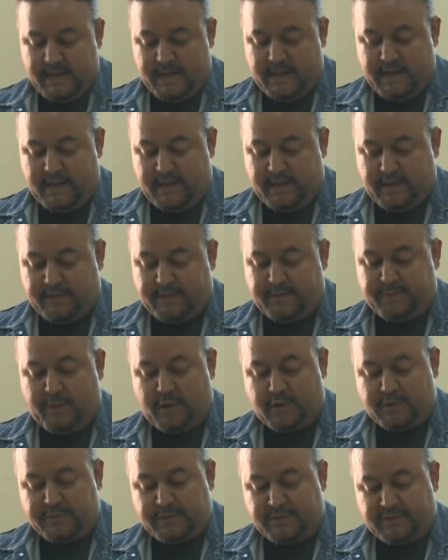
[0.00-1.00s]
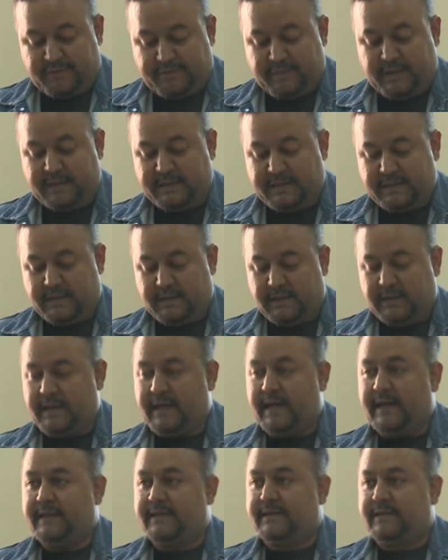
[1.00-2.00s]
Department of Political
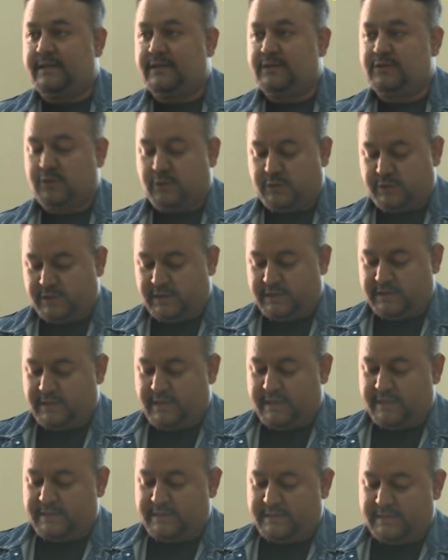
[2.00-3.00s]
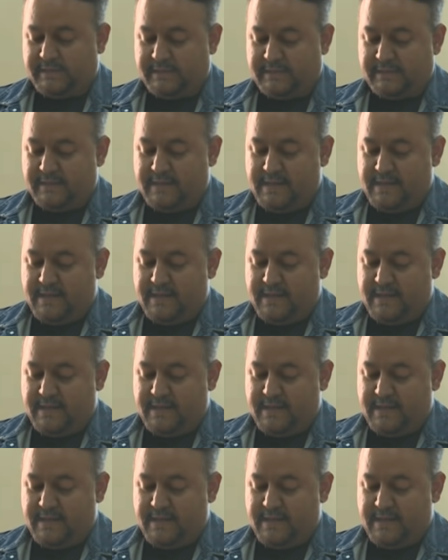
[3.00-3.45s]
and Social Sciences.